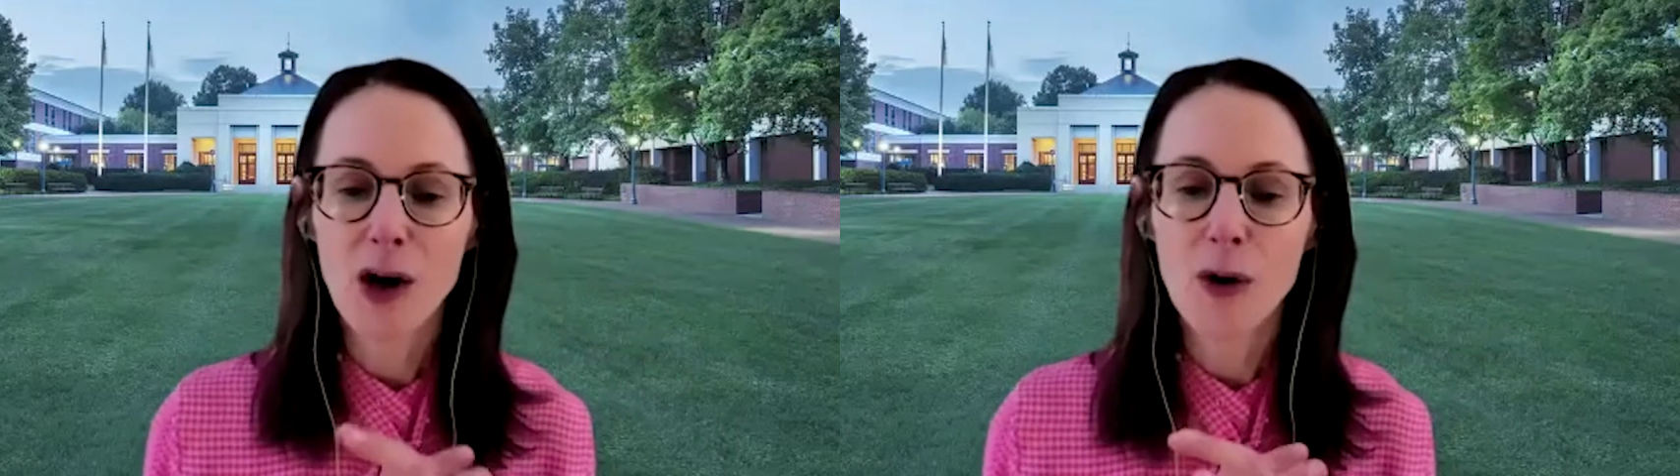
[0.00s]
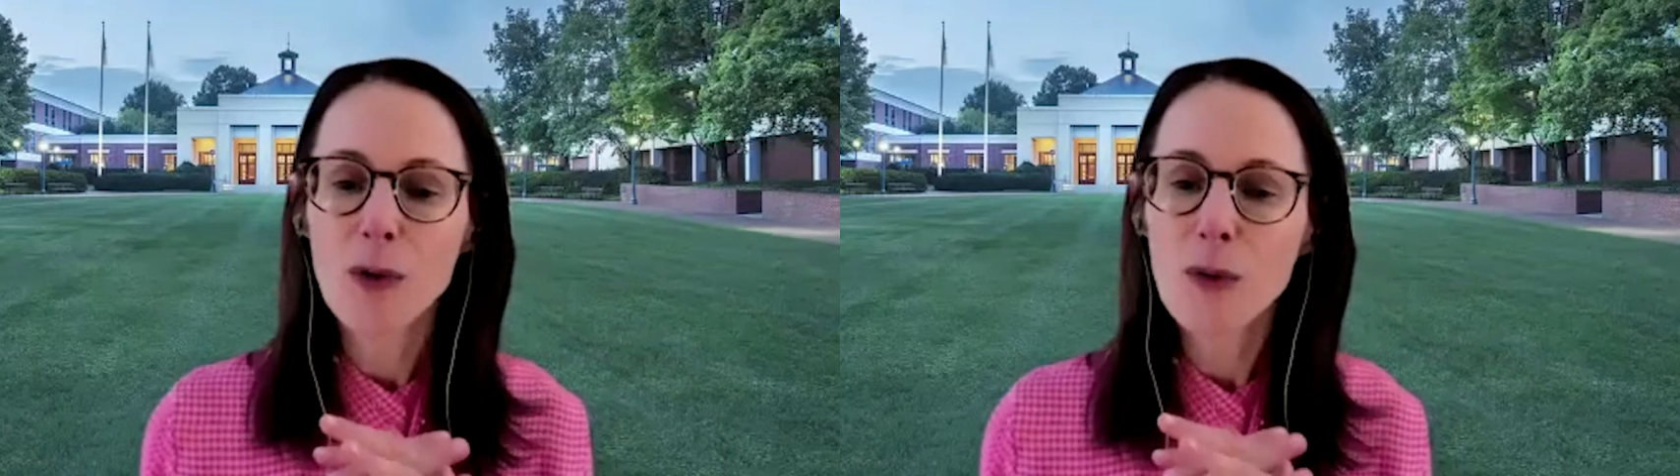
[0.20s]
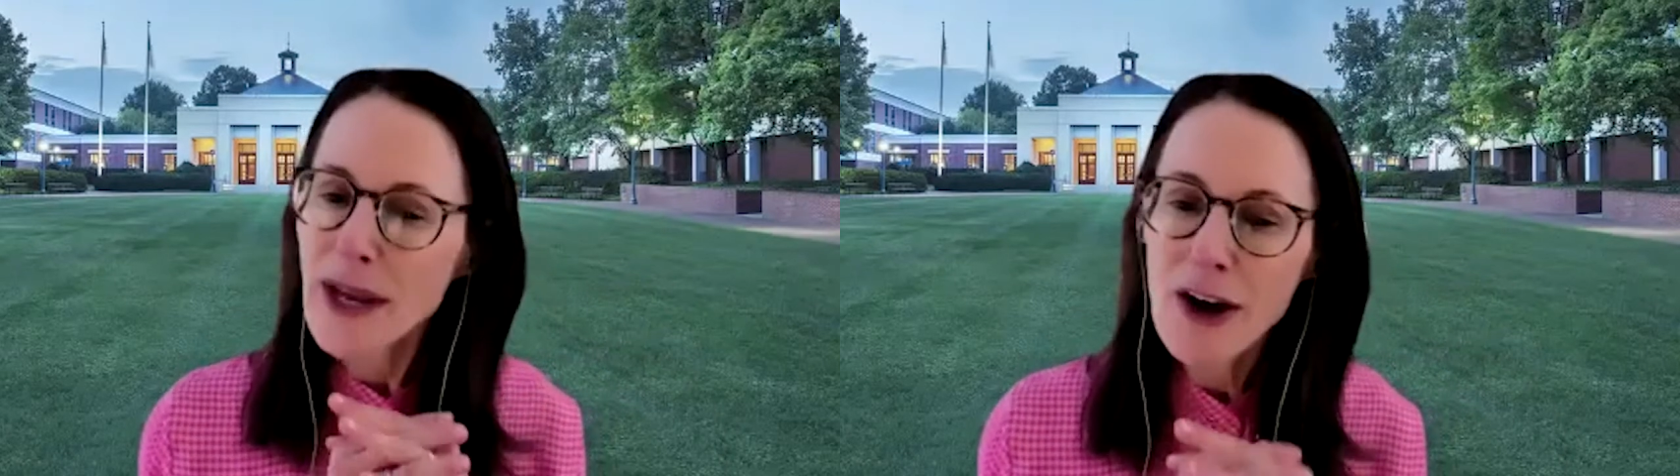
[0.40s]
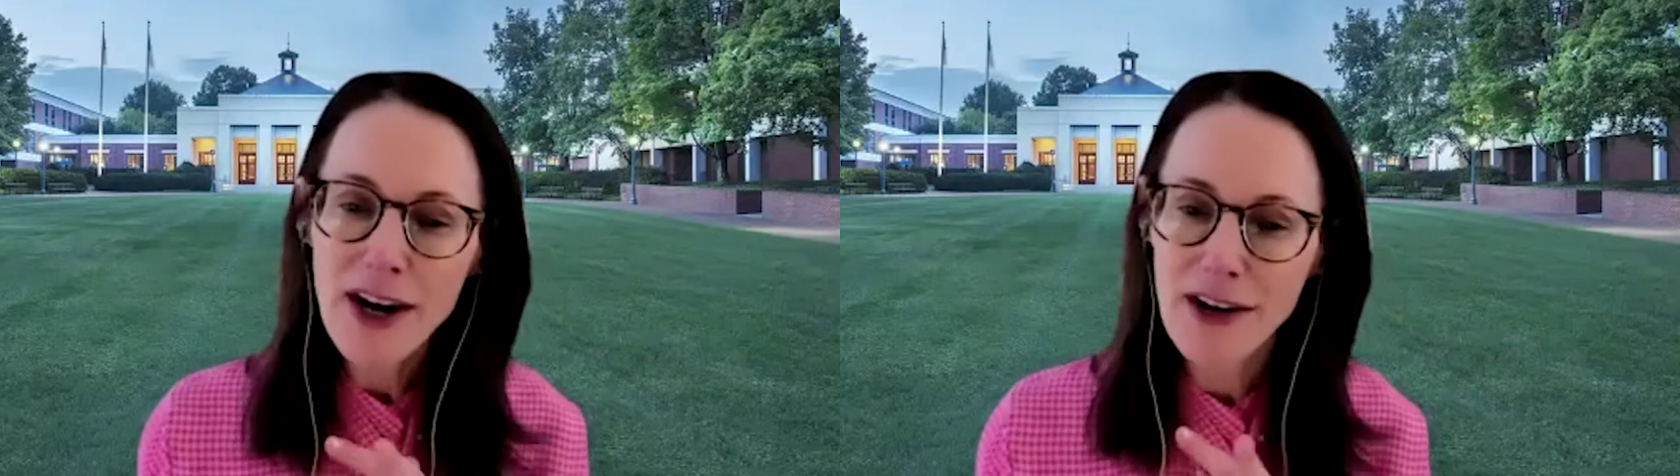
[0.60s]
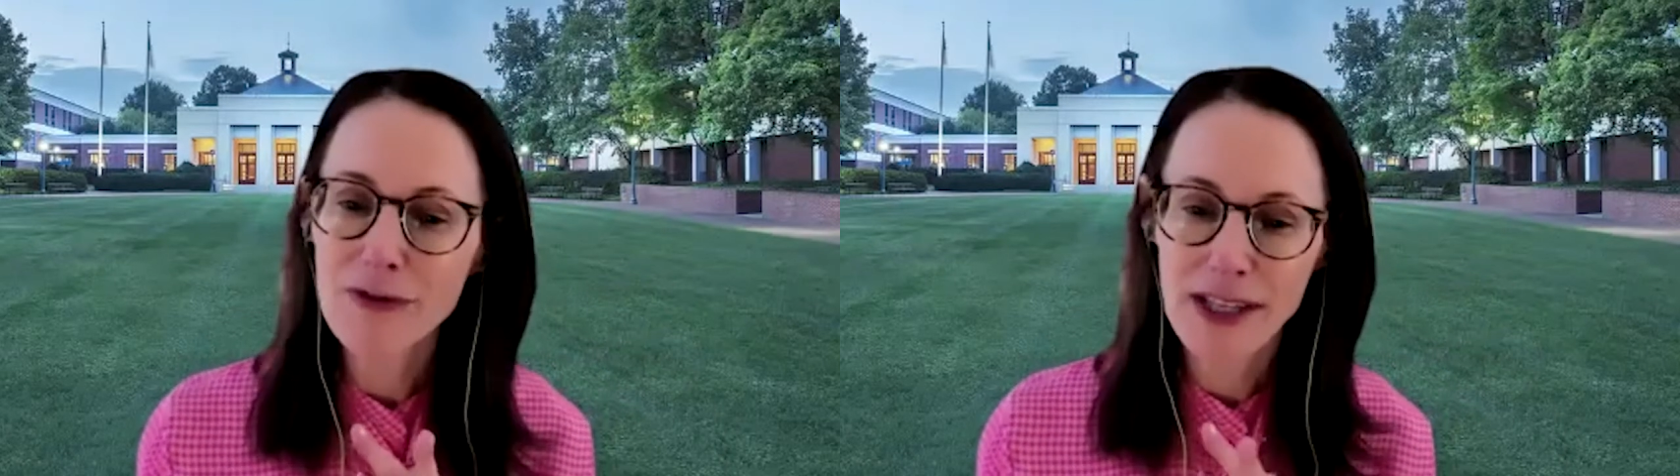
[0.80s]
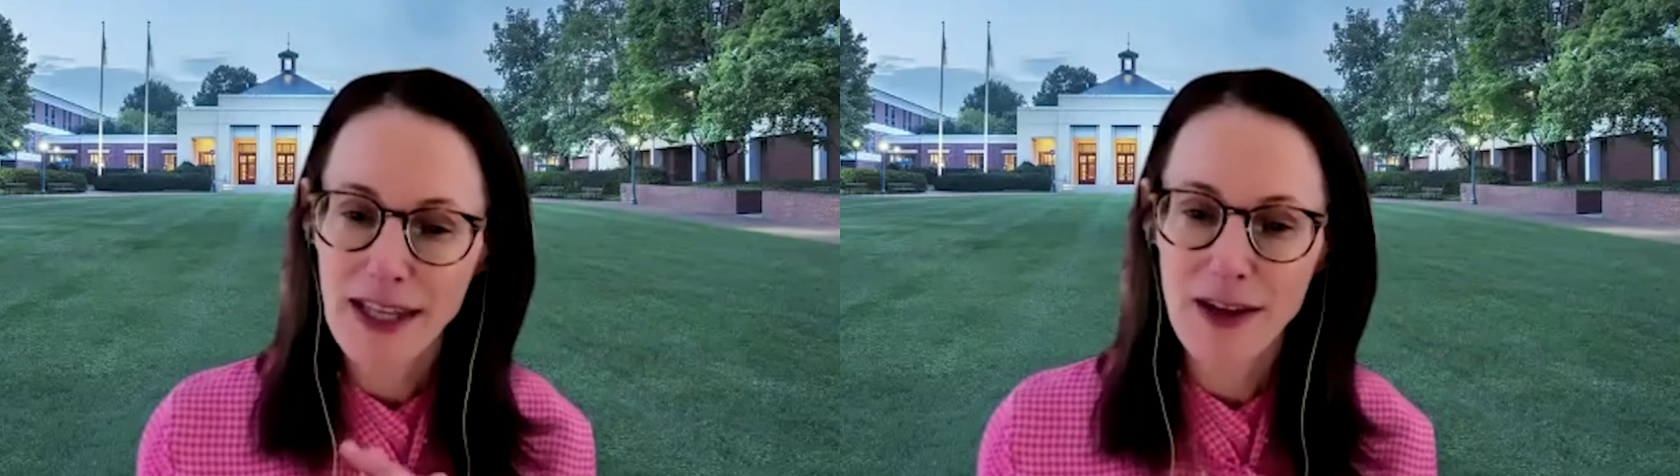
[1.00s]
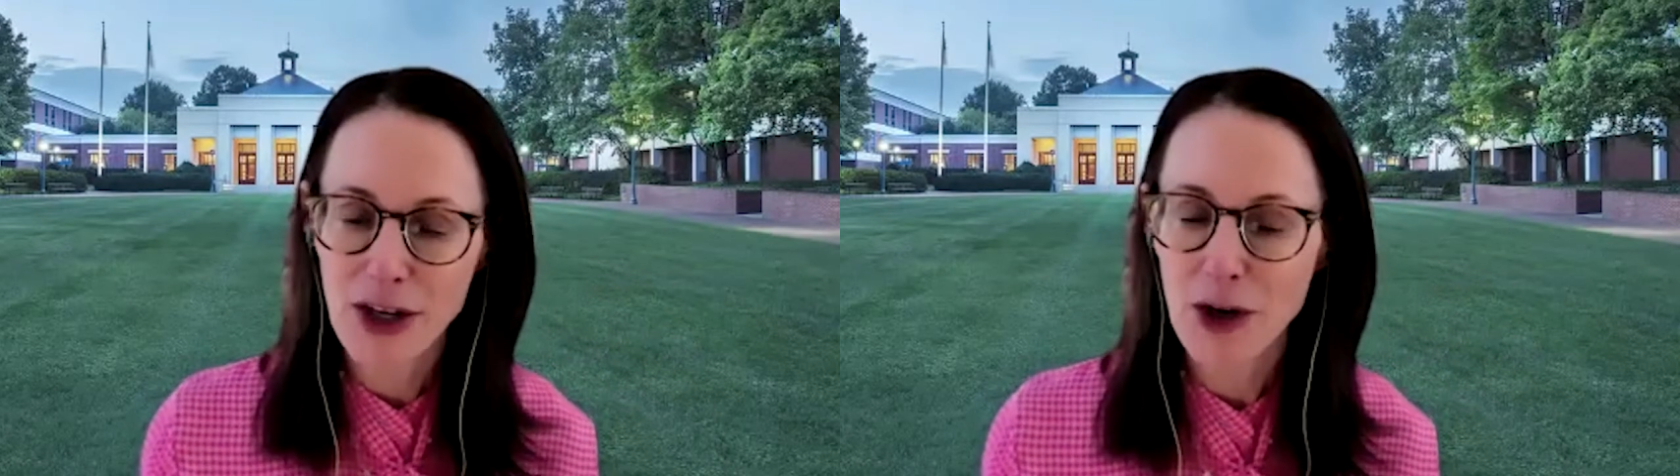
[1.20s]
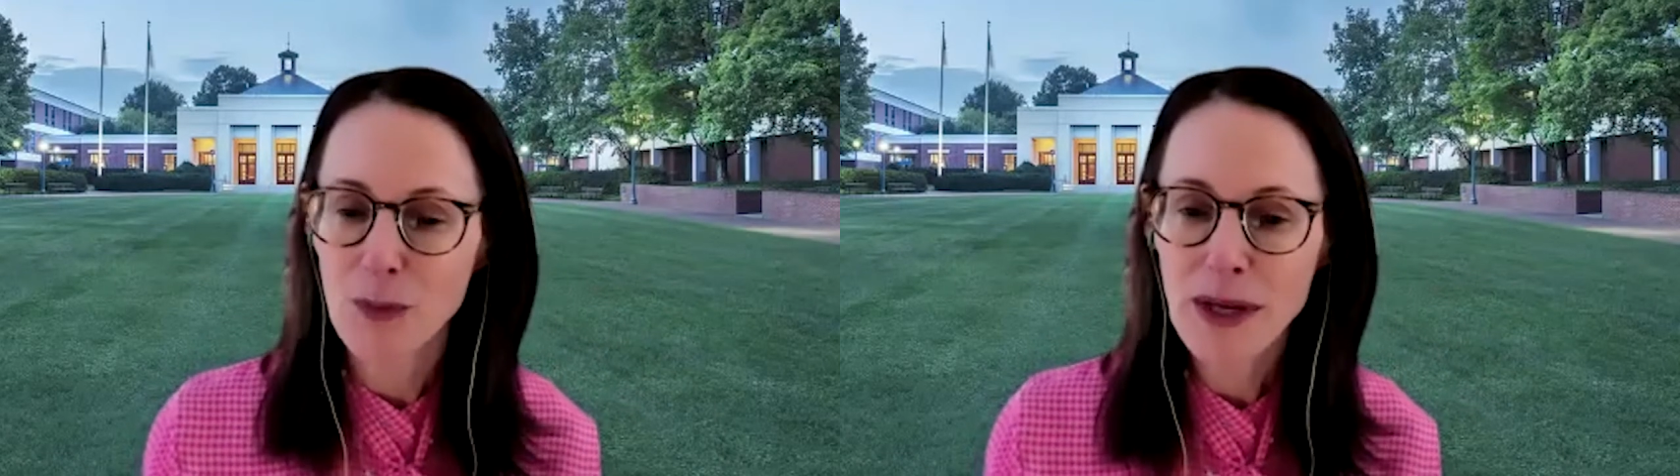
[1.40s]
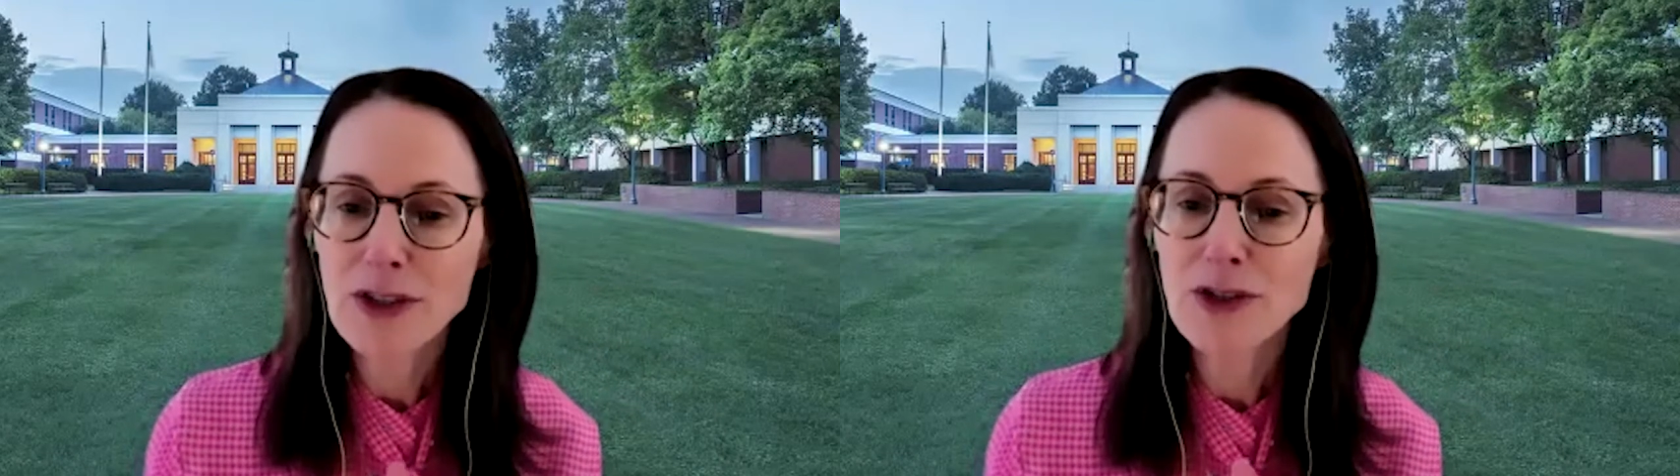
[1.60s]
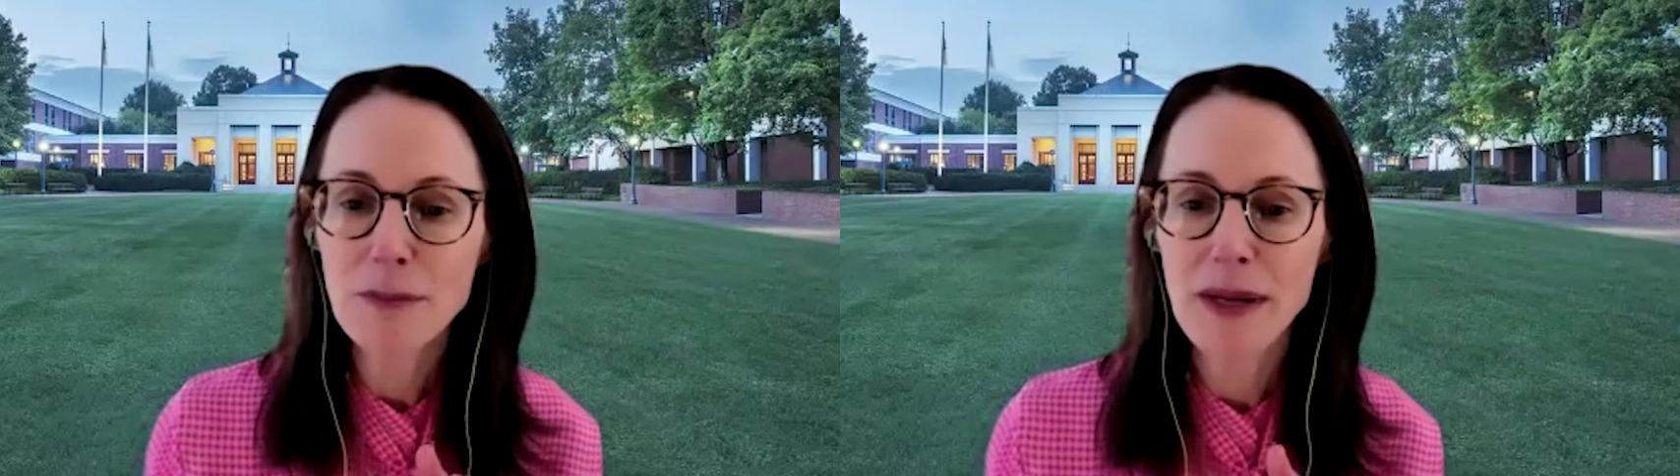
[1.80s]
Well, we ought to really, we
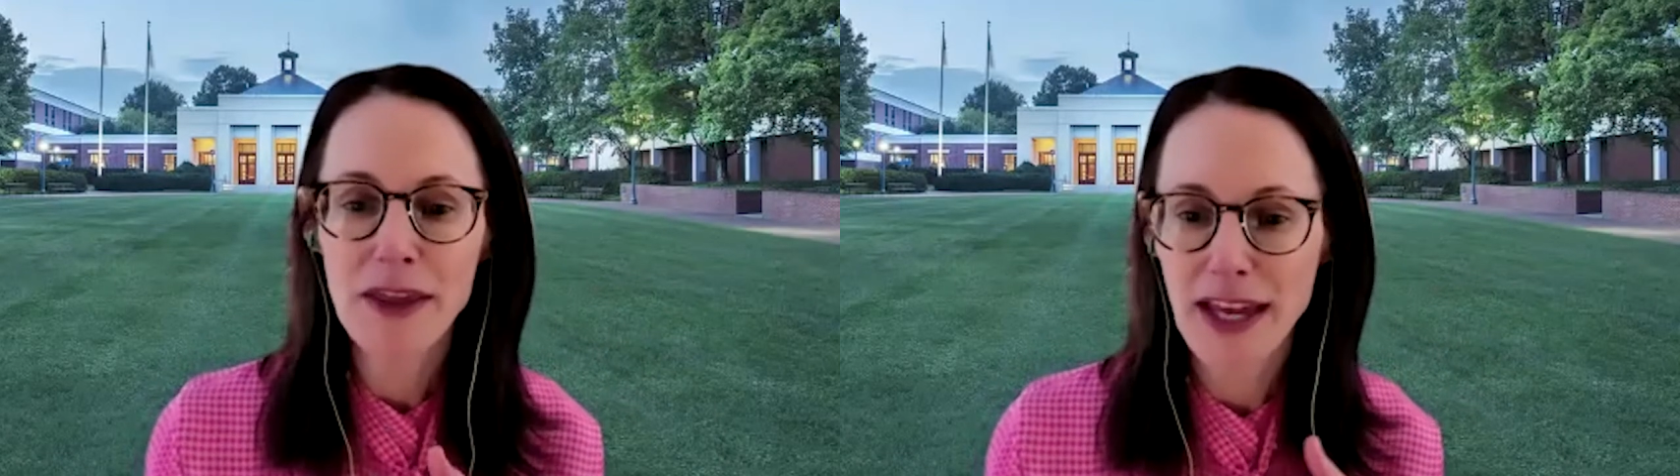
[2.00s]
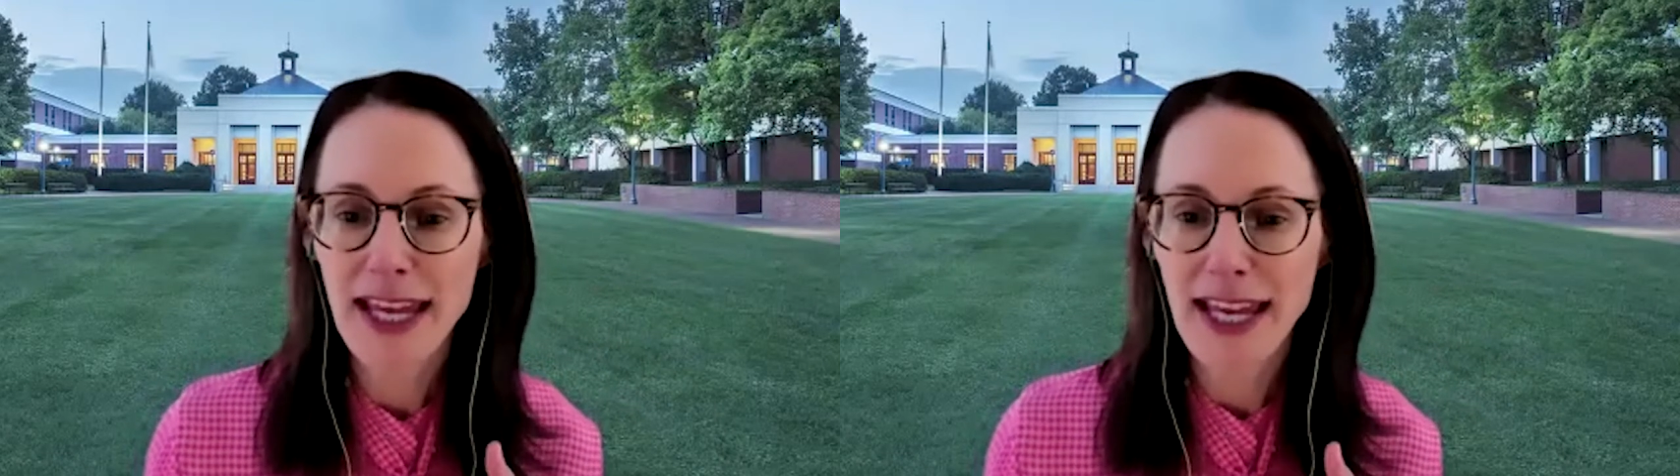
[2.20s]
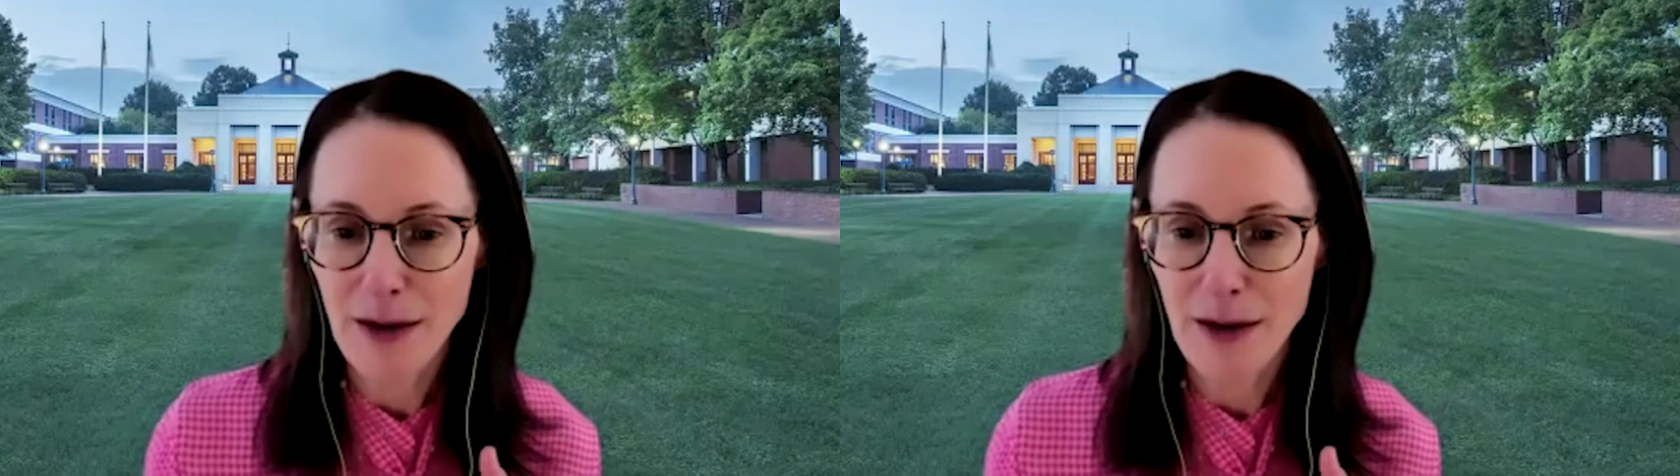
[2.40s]
should be thinking